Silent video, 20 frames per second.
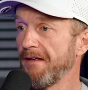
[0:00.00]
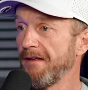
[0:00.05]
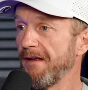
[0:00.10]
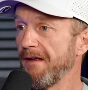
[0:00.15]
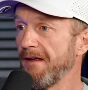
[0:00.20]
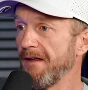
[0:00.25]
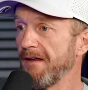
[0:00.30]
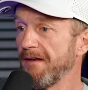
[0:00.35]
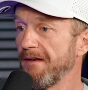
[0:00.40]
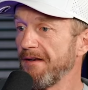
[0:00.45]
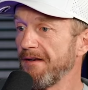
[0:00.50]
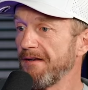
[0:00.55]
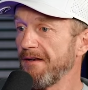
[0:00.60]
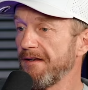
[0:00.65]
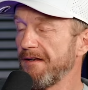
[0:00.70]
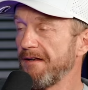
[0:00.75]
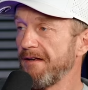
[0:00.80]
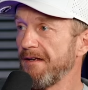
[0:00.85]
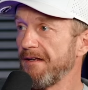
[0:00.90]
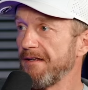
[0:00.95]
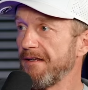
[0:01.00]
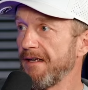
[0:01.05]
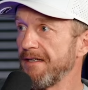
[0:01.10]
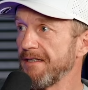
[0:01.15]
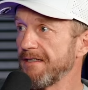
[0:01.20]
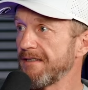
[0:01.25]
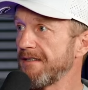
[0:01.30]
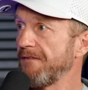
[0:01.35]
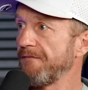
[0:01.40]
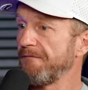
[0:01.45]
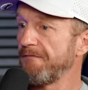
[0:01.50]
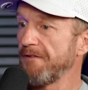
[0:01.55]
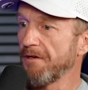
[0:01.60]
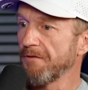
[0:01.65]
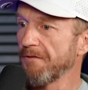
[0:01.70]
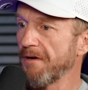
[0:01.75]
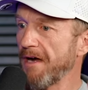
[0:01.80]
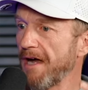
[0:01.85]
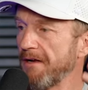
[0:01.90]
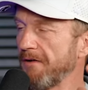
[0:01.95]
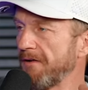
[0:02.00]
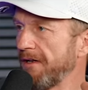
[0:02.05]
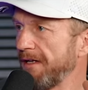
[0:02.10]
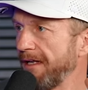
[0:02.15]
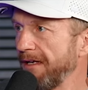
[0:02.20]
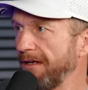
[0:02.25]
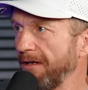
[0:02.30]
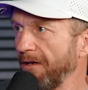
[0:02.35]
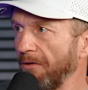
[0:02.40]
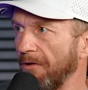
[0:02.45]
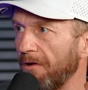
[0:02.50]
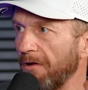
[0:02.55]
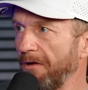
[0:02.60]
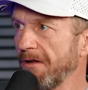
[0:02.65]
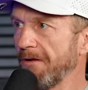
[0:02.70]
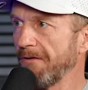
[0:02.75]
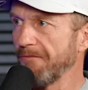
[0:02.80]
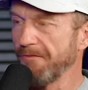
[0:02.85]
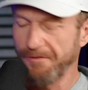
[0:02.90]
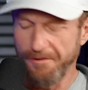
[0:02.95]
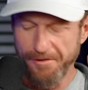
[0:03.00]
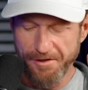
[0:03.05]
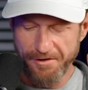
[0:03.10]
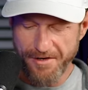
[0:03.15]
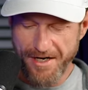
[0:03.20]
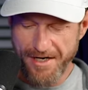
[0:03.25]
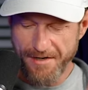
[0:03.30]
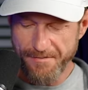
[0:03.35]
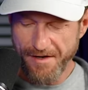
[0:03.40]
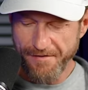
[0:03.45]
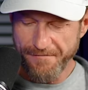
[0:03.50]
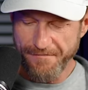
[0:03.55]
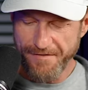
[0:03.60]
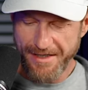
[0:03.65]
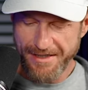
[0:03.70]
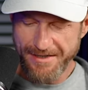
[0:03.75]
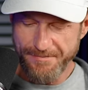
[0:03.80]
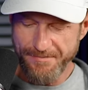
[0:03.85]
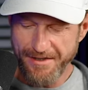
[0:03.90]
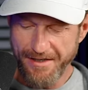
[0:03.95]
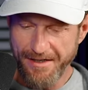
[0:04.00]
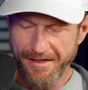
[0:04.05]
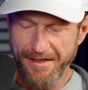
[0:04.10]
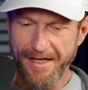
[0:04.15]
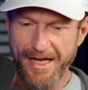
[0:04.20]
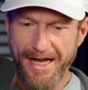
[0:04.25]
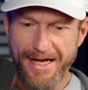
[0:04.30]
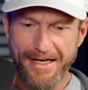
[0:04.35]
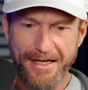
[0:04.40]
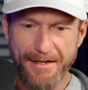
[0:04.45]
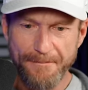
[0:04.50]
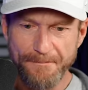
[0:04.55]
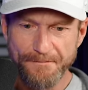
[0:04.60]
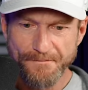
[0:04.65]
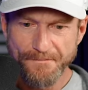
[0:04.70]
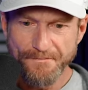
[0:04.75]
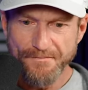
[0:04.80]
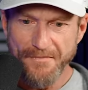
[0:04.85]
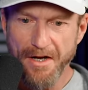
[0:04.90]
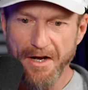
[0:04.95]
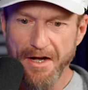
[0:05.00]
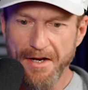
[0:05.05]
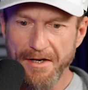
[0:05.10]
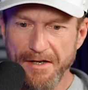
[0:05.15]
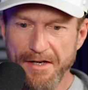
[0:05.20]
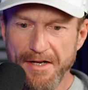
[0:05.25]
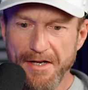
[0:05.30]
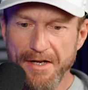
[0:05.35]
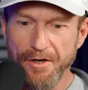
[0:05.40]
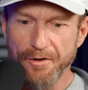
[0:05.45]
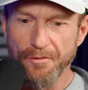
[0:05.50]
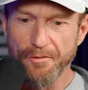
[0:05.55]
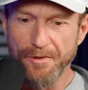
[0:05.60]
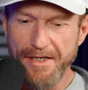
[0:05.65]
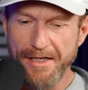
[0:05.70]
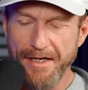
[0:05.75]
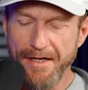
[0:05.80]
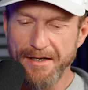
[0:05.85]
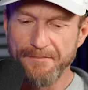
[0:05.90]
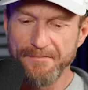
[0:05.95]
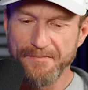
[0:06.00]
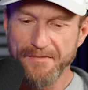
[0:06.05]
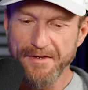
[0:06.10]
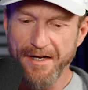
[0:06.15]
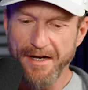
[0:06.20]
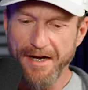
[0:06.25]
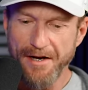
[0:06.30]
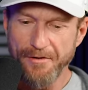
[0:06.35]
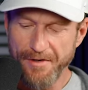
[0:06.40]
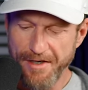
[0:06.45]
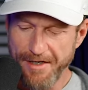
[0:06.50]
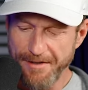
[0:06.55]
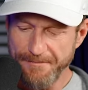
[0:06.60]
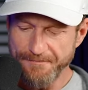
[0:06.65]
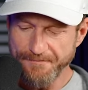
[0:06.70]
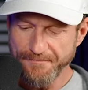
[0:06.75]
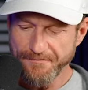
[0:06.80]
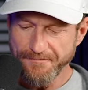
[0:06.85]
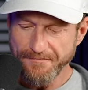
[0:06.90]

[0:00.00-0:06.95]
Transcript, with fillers: and they just didn't feel right or it didn't look look right on my face, but I landed on Ria eyewear.